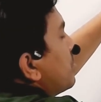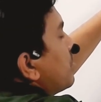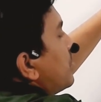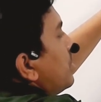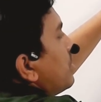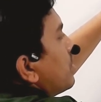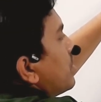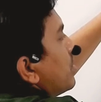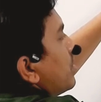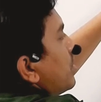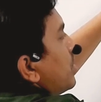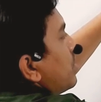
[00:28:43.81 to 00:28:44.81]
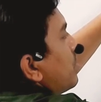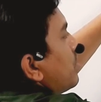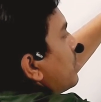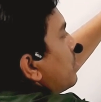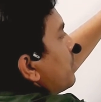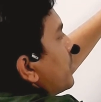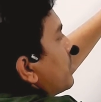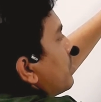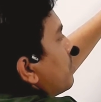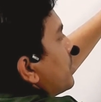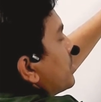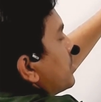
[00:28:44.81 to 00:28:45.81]
okay? In order to find out
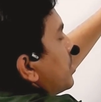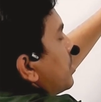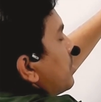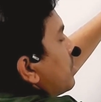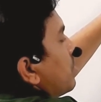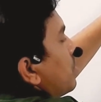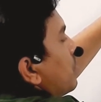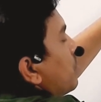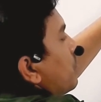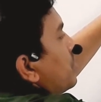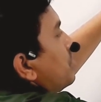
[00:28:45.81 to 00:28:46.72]
BC, which